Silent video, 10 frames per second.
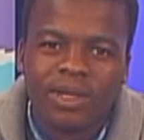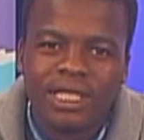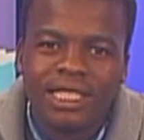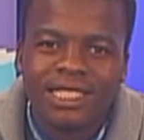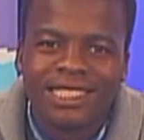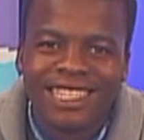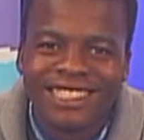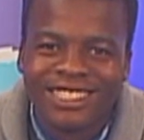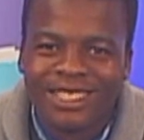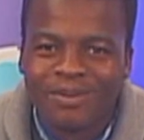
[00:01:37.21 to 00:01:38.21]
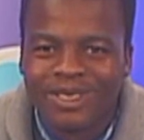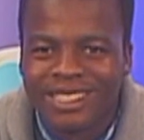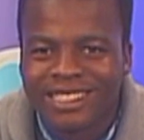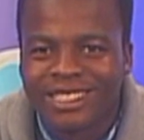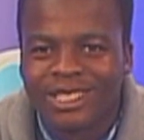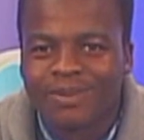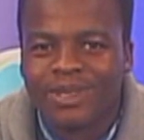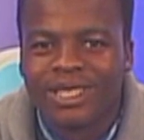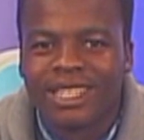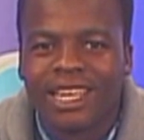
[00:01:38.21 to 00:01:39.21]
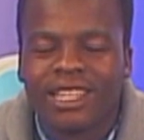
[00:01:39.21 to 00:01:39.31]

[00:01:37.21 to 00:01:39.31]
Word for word: please send them to Lexi Erzberger,